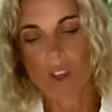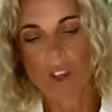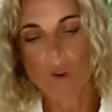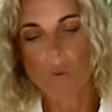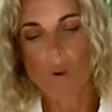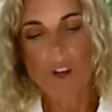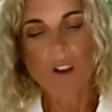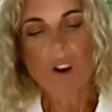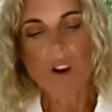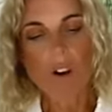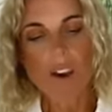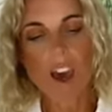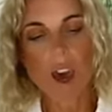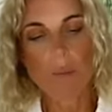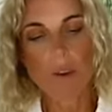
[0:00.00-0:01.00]
we're
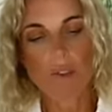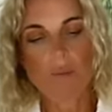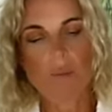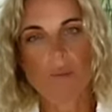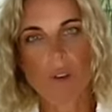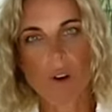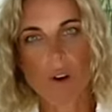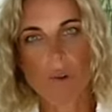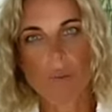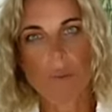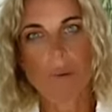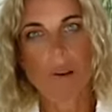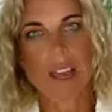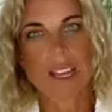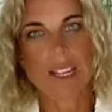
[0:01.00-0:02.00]
not coming from a
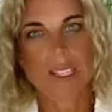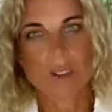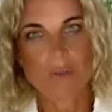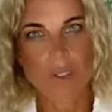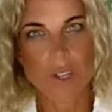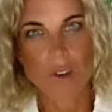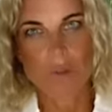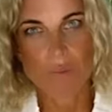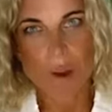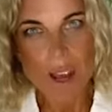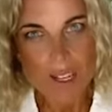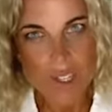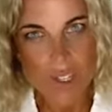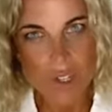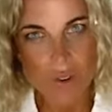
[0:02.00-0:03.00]
place of
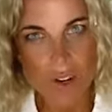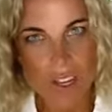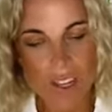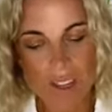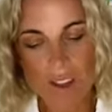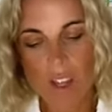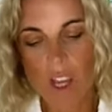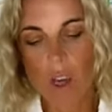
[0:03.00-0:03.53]
self-mastery.